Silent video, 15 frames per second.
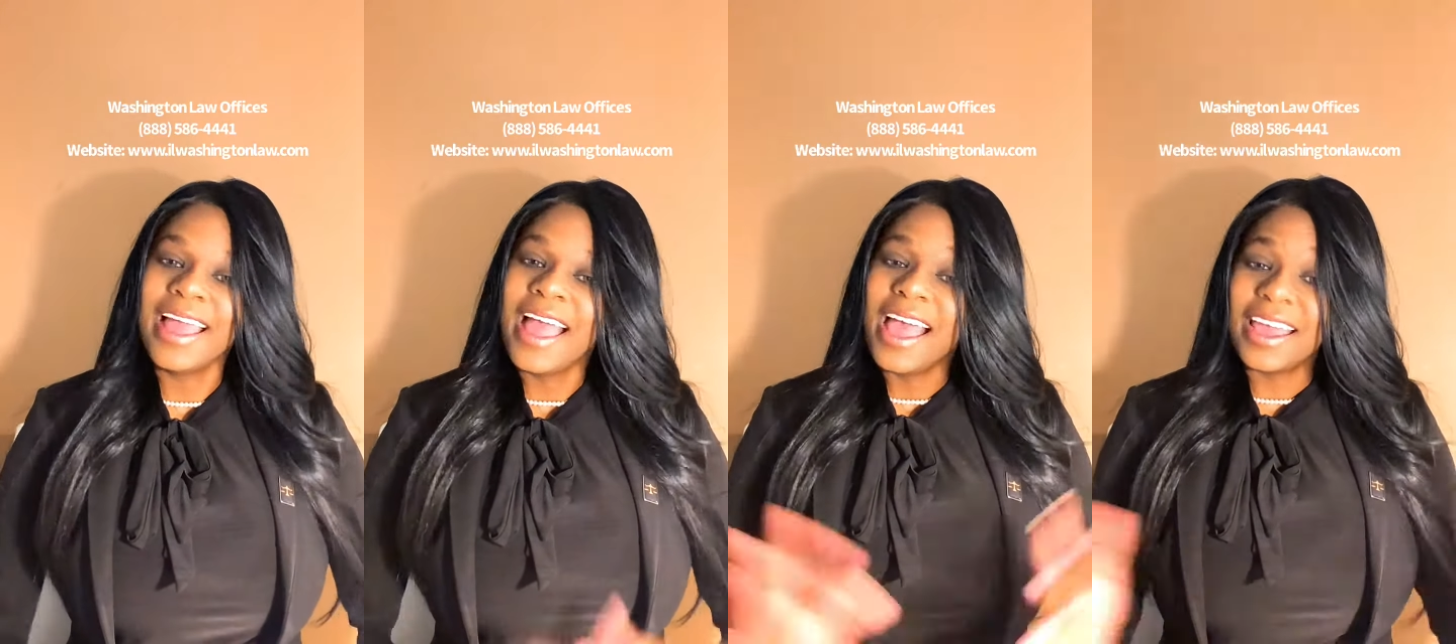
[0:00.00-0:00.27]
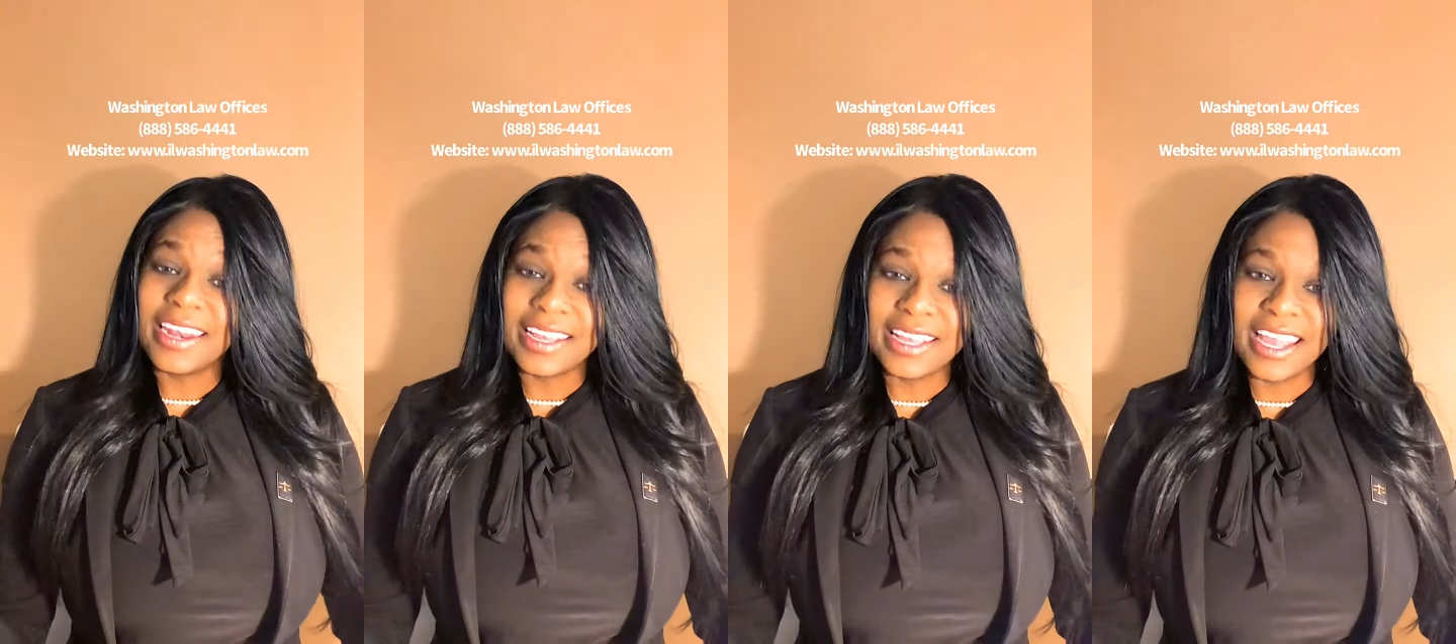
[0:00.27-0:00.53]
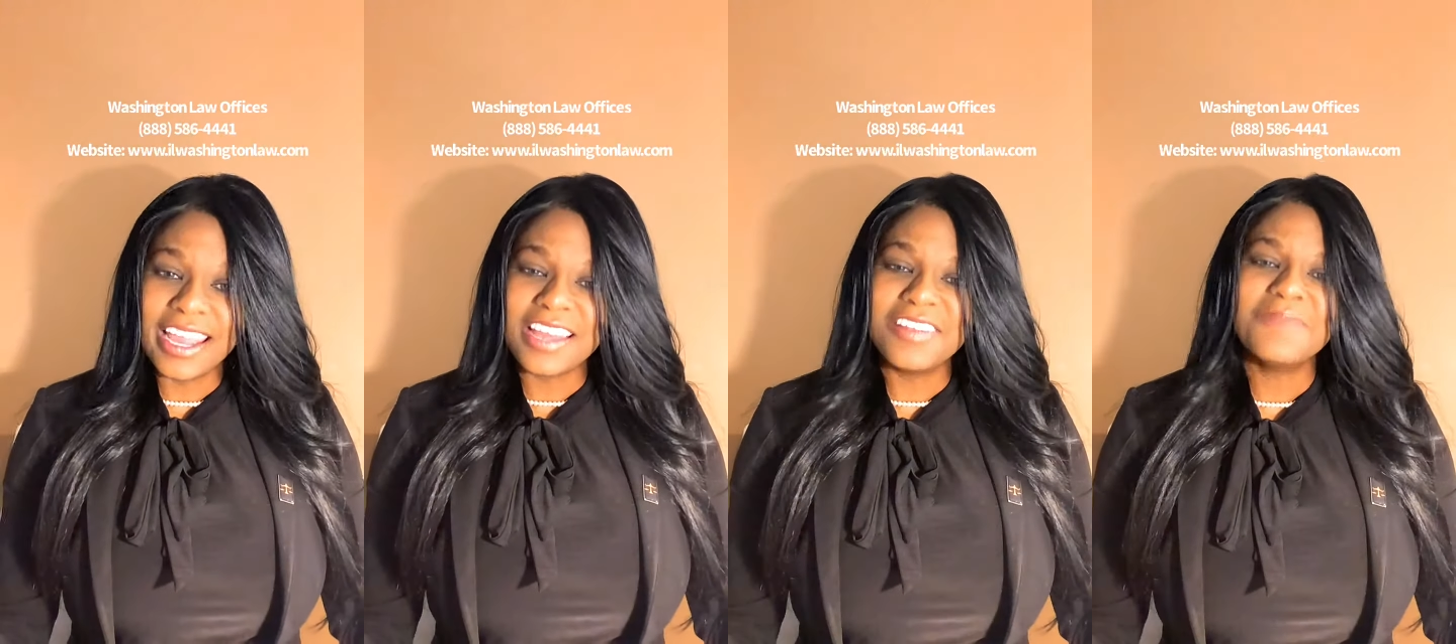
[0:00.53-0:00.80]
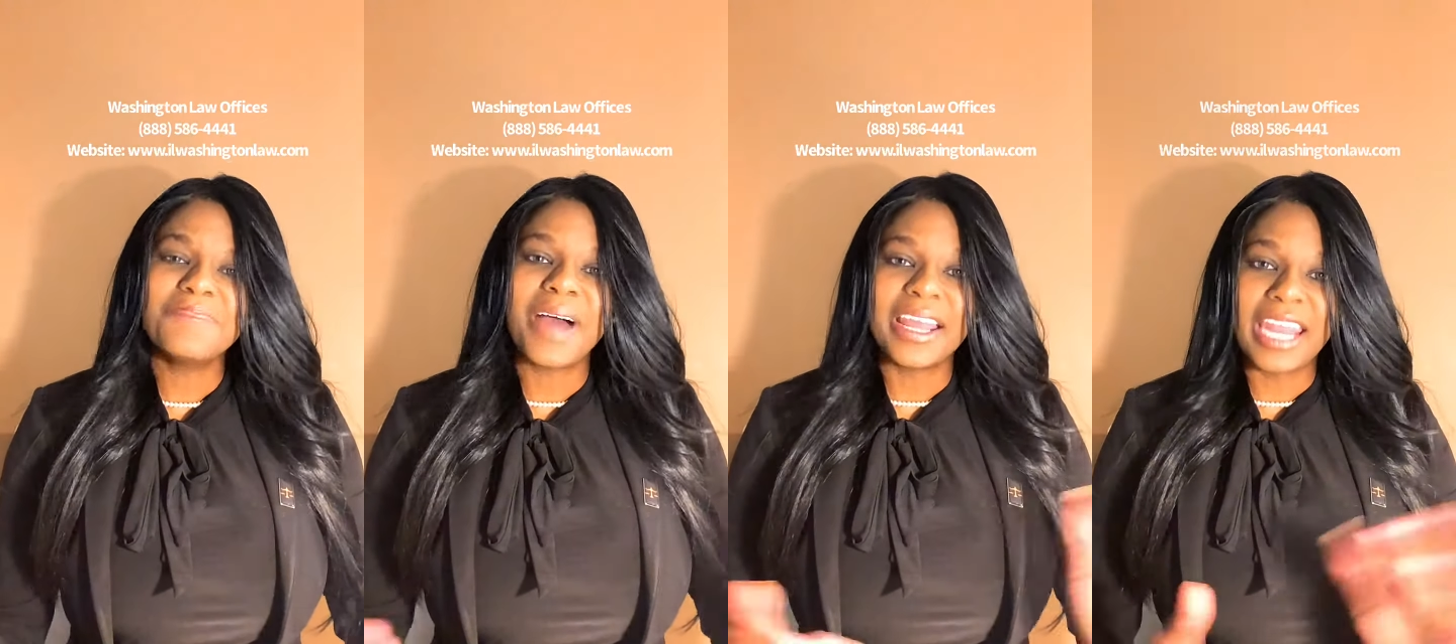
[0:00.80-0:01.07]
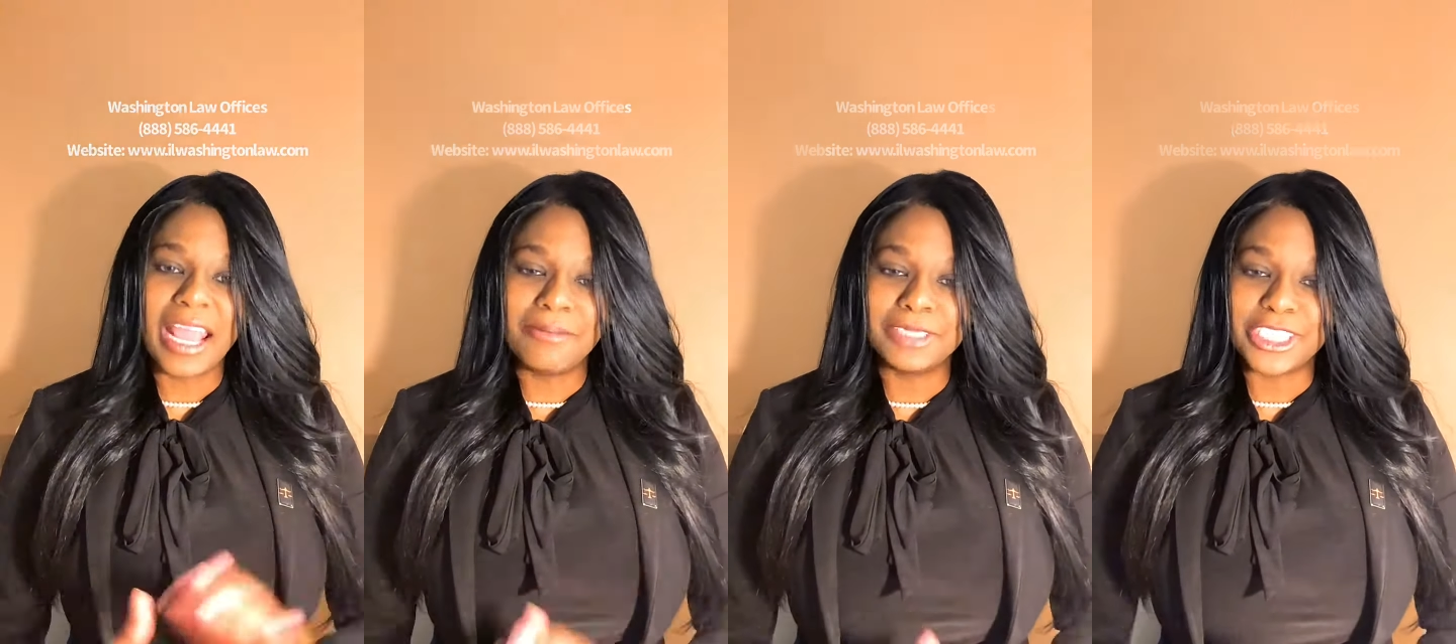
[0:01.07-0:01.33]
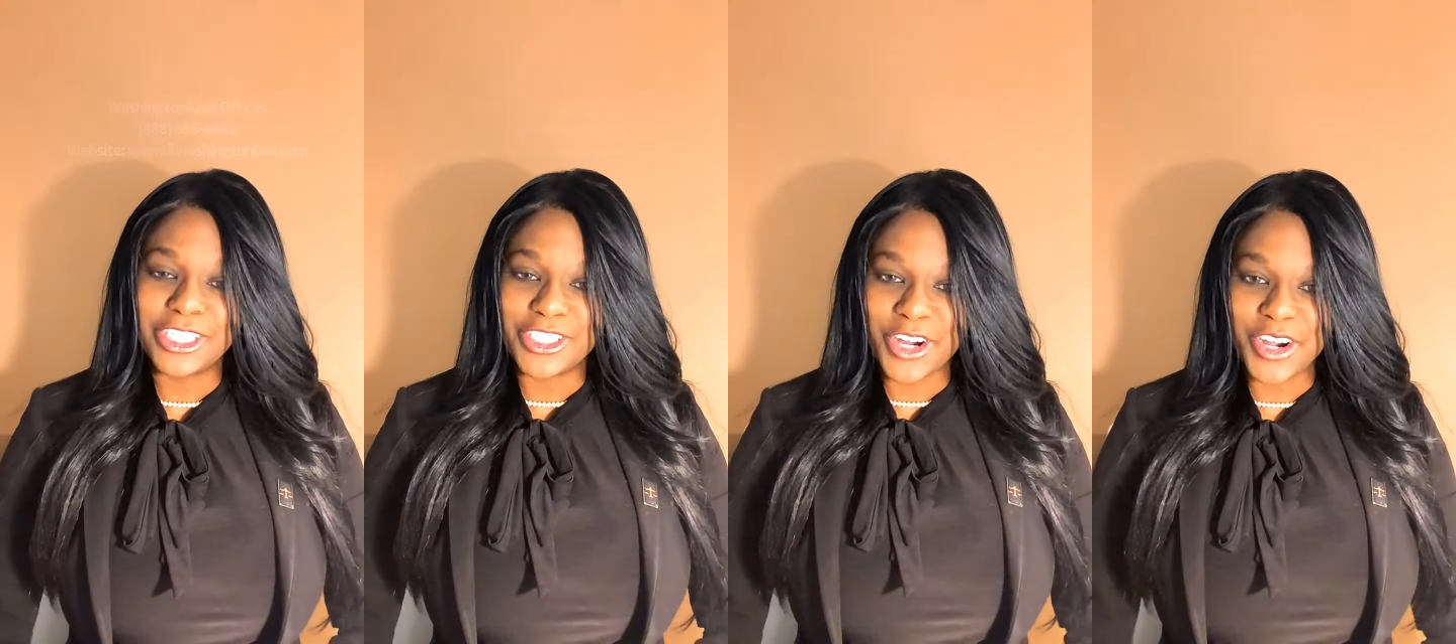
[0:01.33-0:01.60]
And again, my name is
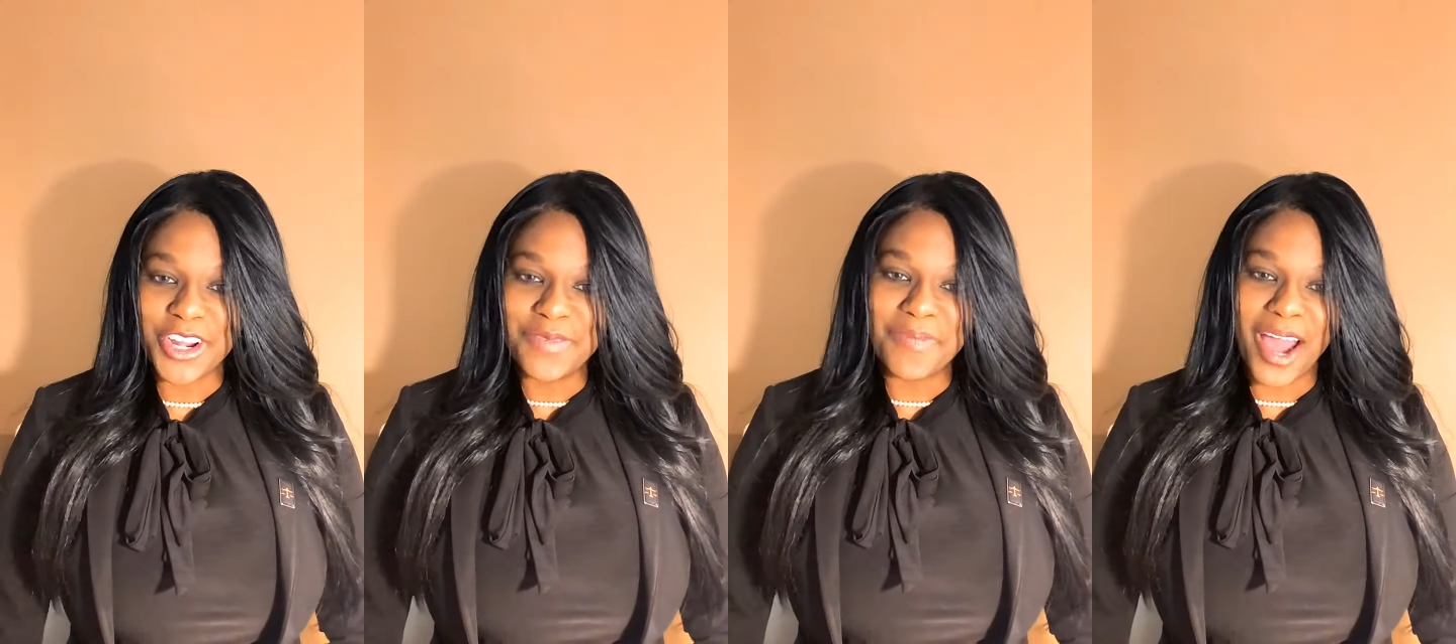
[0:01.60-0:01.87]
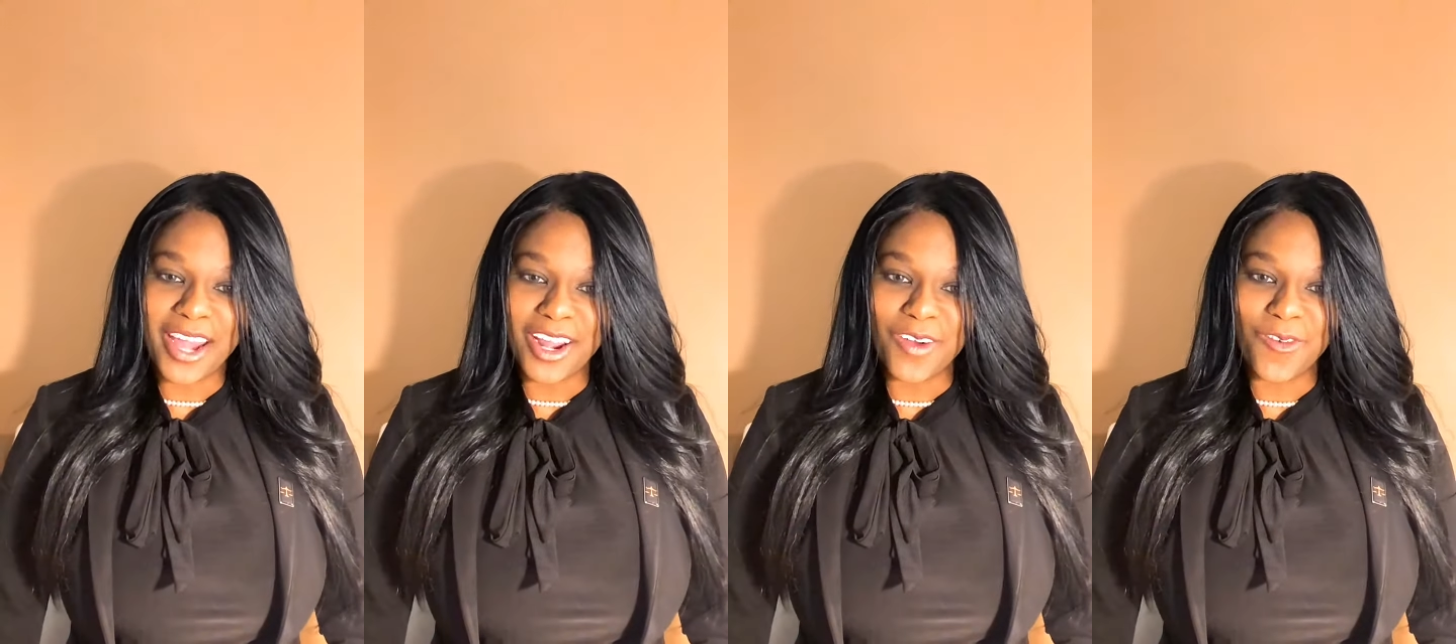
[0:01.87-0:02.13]
Attorney Maudia